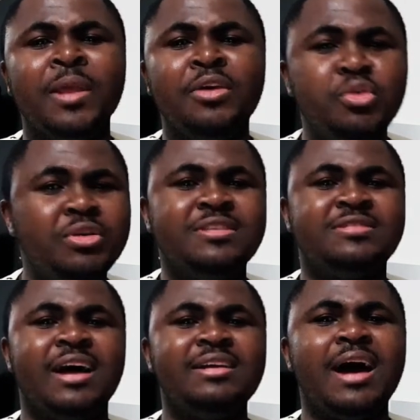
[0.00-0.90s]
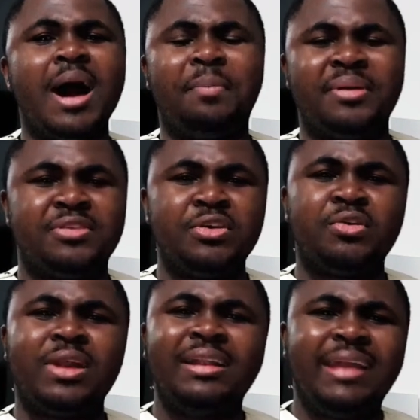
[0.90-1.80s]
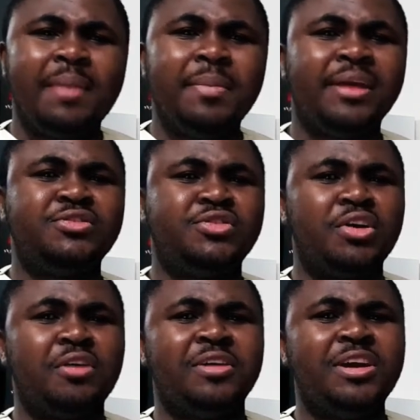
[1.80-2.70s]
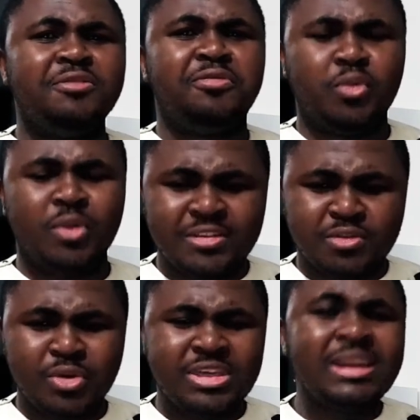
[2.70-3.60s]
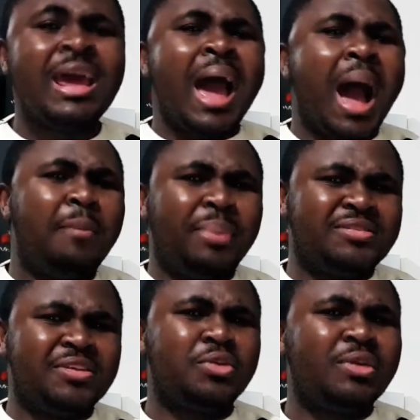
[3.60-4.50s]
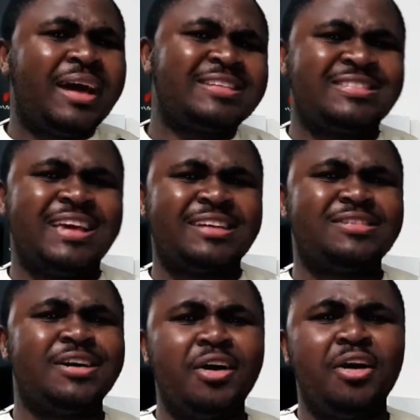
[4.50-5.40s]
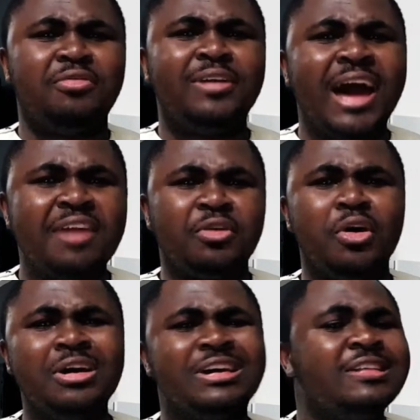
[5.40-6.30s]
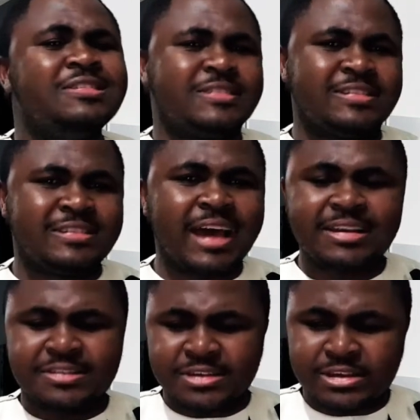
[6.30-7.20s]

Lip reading: you desire a particular dimension of influence within a particular sector of life or in society.